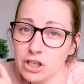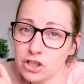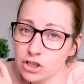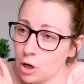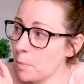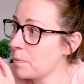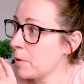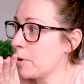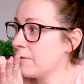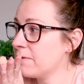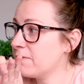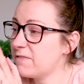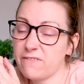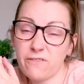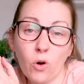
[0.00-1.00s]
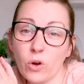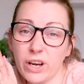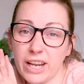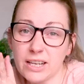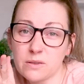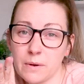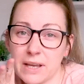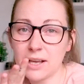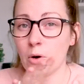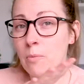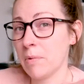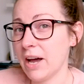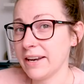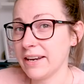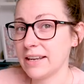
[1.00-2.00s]
shop for next week or
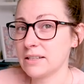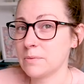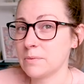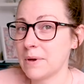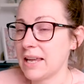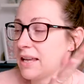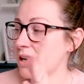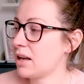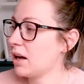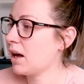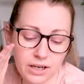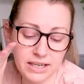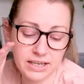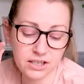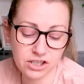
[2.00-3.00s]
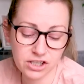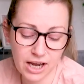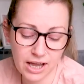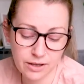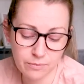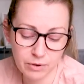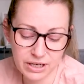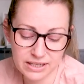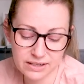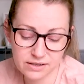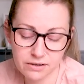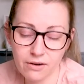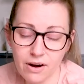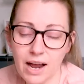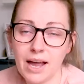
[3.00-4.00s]
by next week. I need to share them on
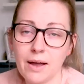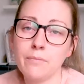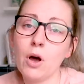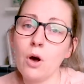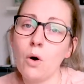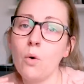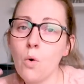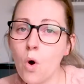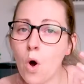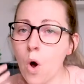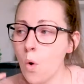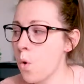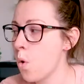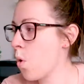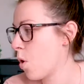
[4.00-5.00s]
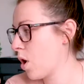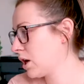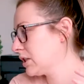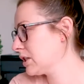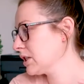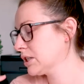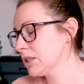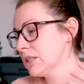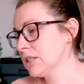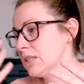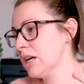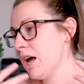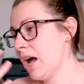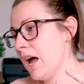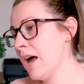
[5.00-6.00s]
Instagram. Woo!
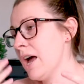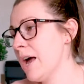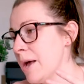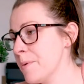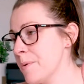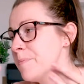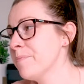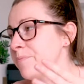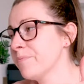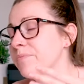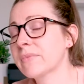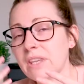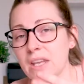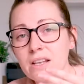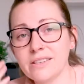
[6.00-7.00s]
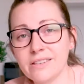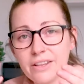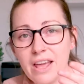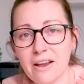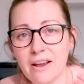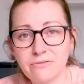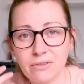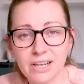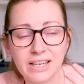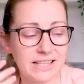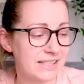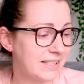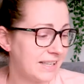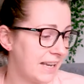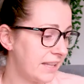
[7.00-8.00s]
So that everyone
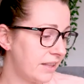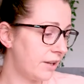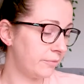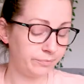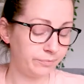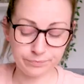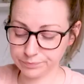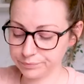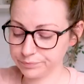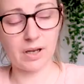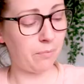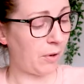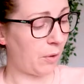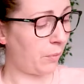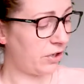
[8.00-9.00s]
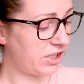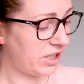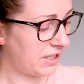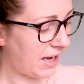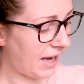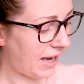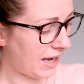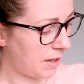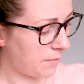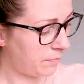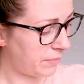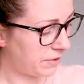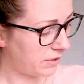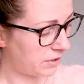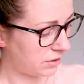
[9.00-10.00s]
can see them. My washi
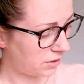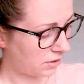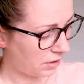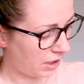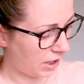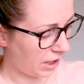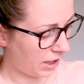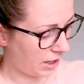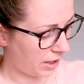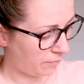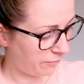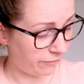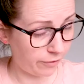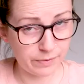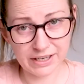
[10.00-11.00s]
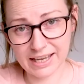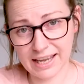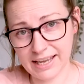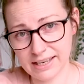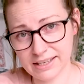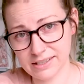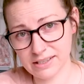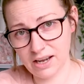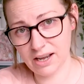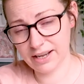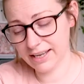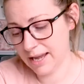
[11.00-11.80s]
tapes from the Kickstarter